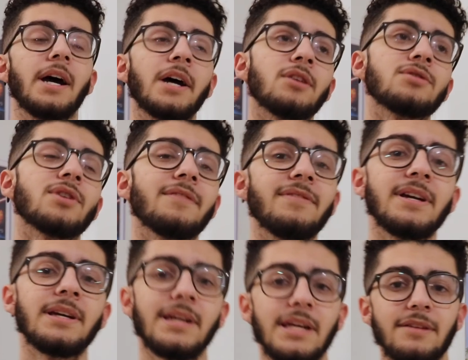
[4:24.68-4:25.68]
And also, I
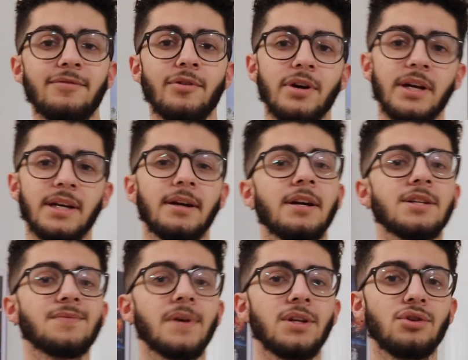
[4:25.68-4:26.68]
think if you're a
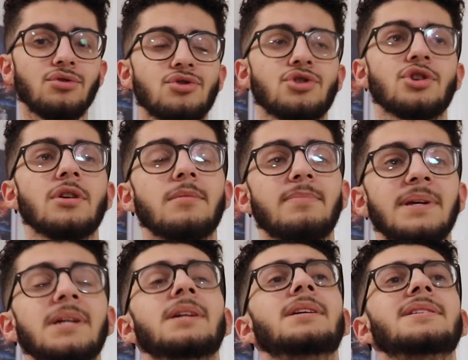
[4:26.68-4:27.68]
Kings fan, you should
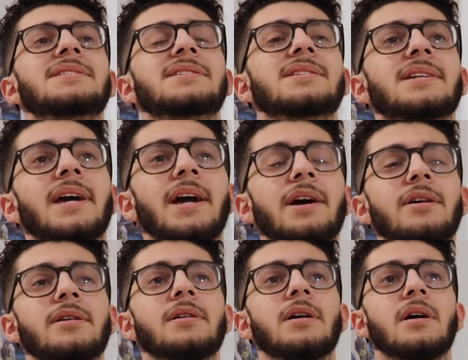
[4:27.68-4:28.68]
be
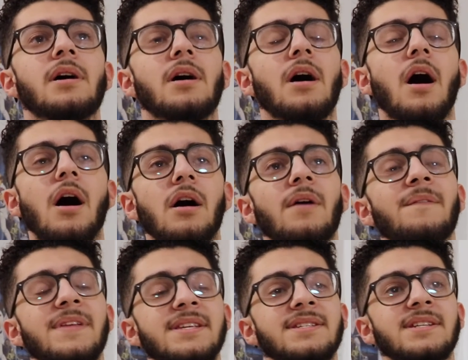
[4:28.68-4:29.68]
scared
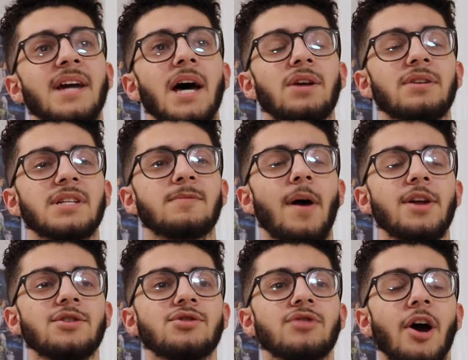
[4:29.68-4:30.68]
of the Seattle
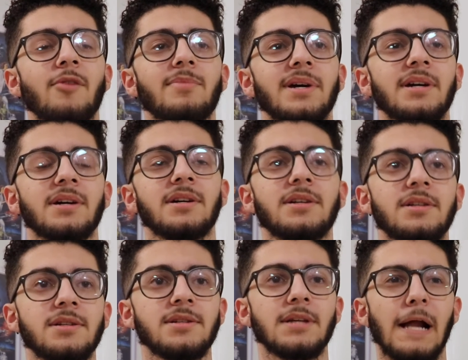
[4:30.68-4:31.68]
expansion draft,
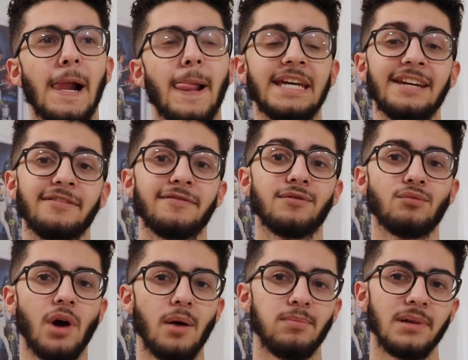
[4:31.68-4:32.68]
because if
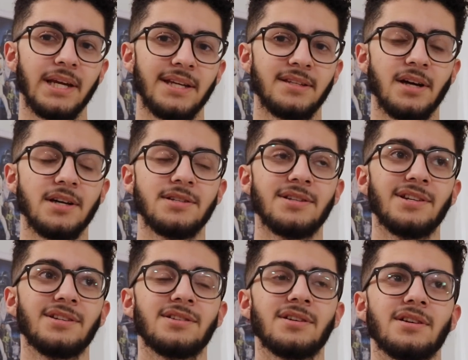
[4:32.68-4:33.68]
Rob Blake
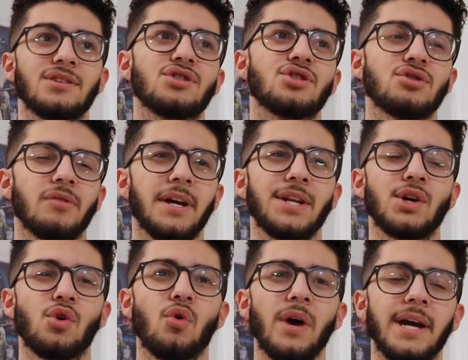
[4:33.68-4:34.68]
doesn't trade
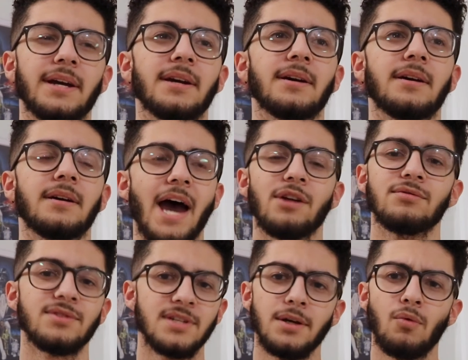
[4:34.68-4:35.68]
Quick, I
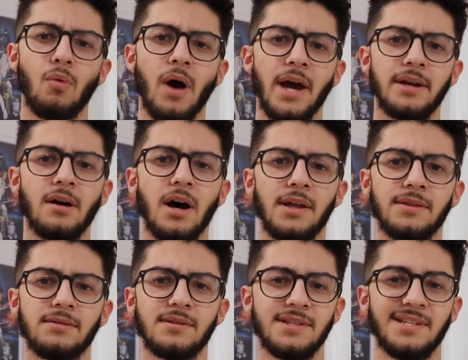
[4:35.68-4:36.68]
don't see why
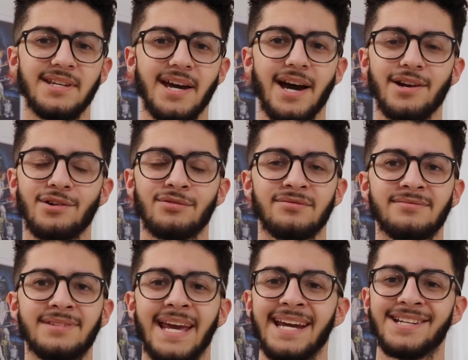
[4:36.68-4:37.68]
not Seattle
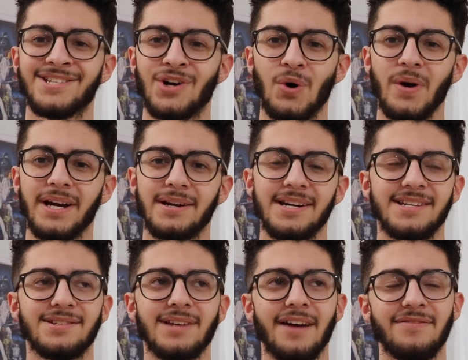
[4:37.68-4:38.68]
takes Quick,
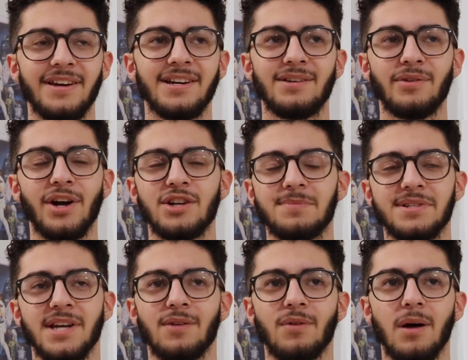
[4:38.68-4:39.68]
because I think
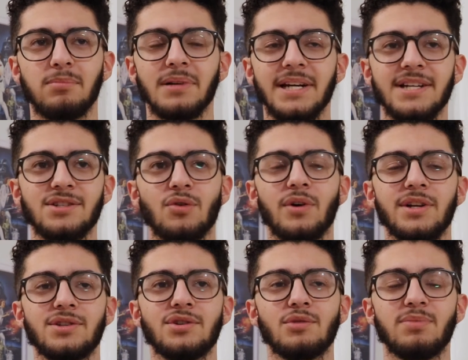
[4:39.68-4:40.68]
100% Rob Blake is
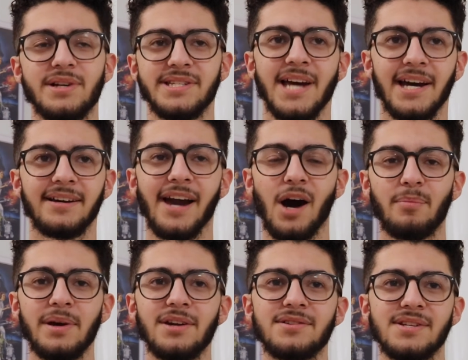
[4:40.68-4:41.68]
going to protect Cal
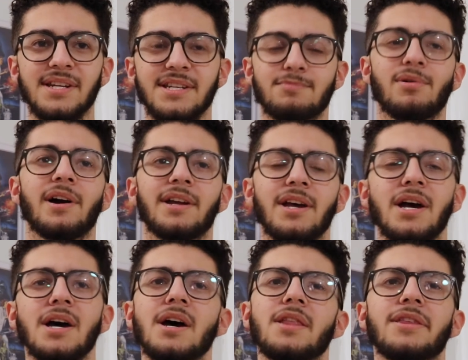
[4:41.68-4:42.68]
Peterson. He's probably
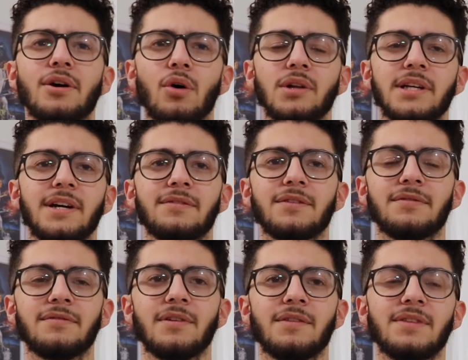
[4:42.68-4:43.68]
the
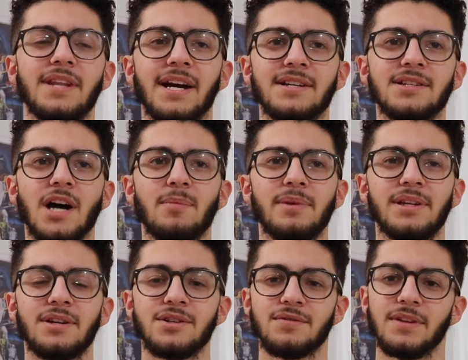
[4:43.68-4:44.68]
goalie of the next coming
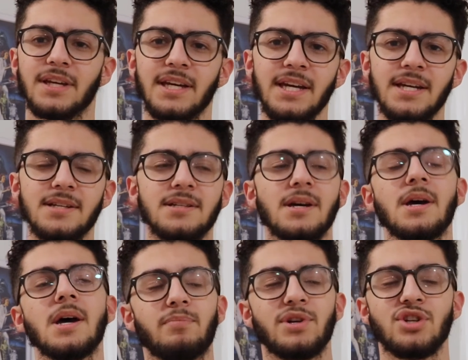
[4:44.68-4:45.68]
years for the Kings.
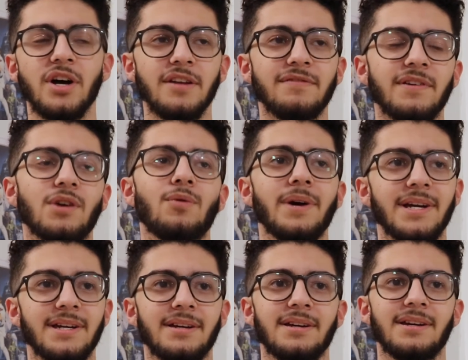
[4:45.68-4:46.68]
But Jonathan
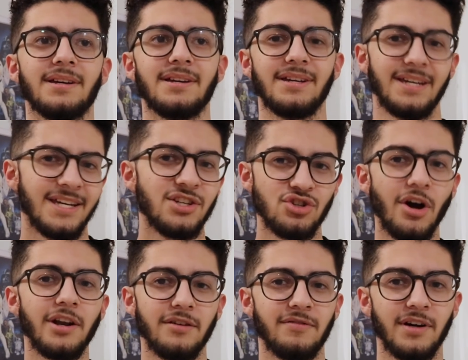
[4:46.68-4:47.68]
Quick, he's
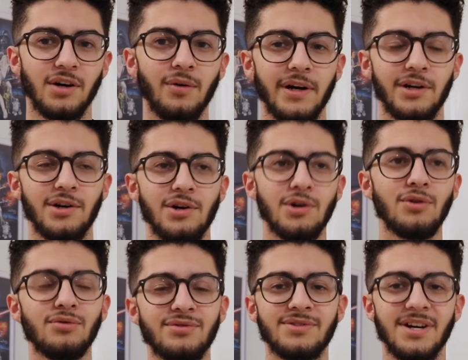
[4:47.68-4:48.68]
Jonathan Quick.
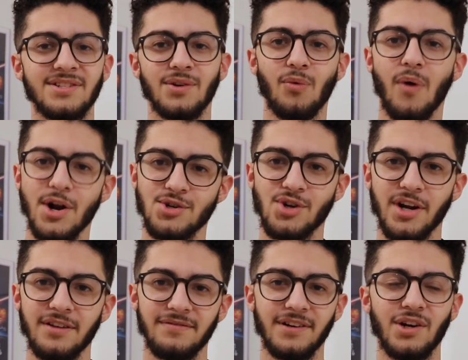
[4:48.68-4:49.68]
Who doesn't want
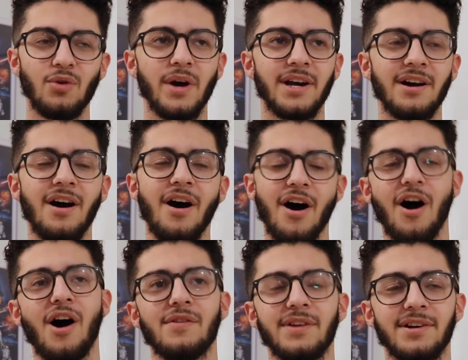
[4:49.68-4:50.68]
Jonathan Quick
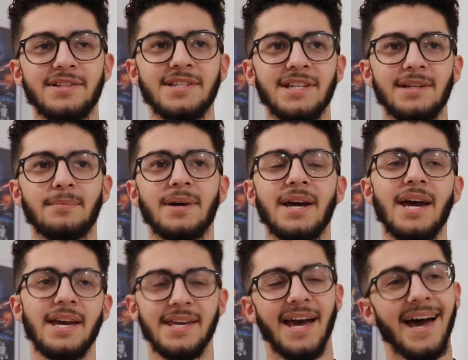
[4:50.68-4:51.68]
on their team?
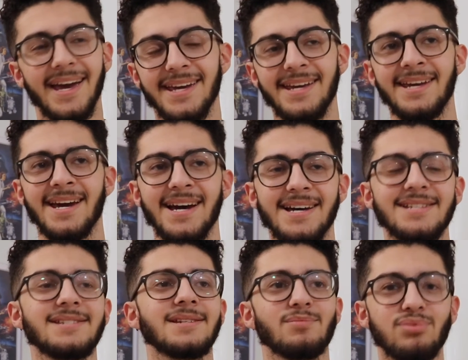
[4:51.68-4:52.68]
Yeah, he
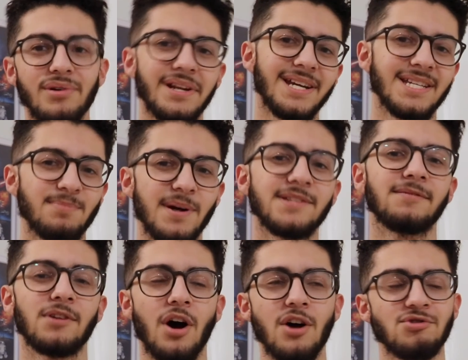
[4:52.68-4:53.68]
has a pretty
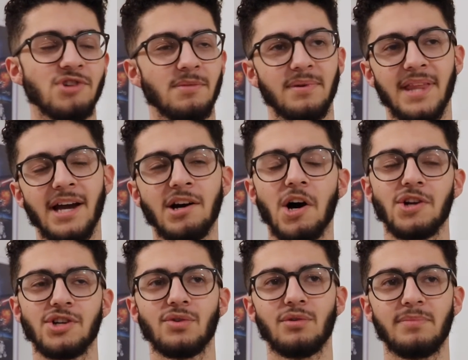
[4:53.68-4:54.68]
expensive contract, but that
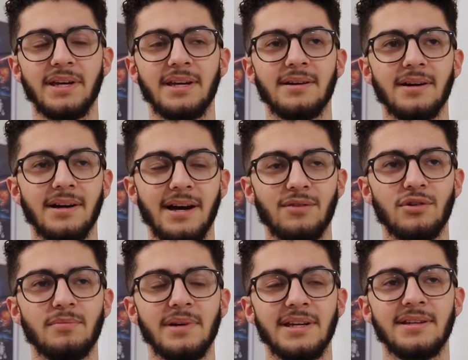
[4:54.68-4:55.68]
contract
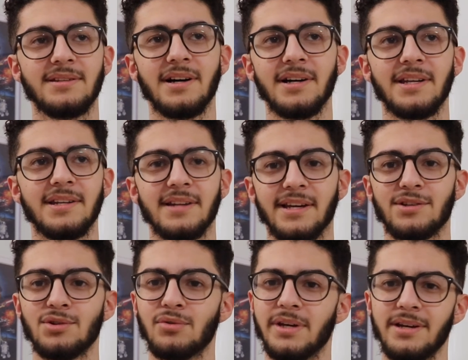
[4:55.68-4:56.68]
will be done in like
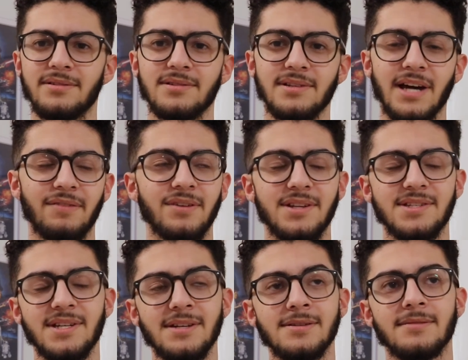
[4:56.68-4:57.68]
2 years after the
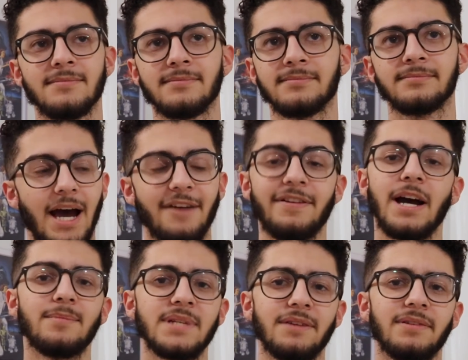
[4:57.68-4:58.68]
season. I think
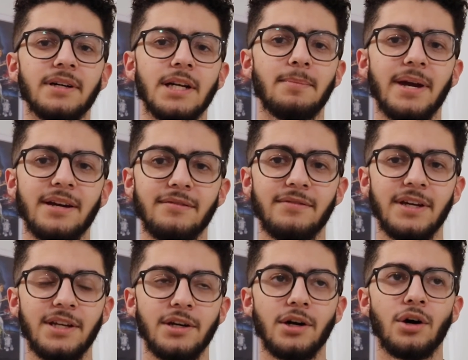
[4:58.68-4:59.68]
I'm definitely going to make a
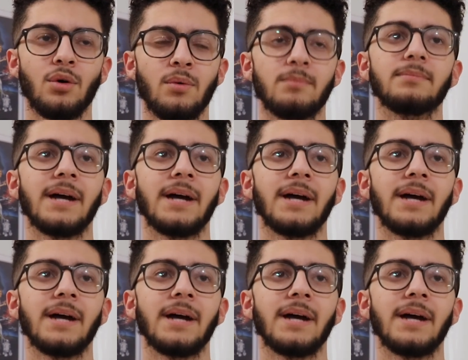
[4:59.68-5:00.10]
video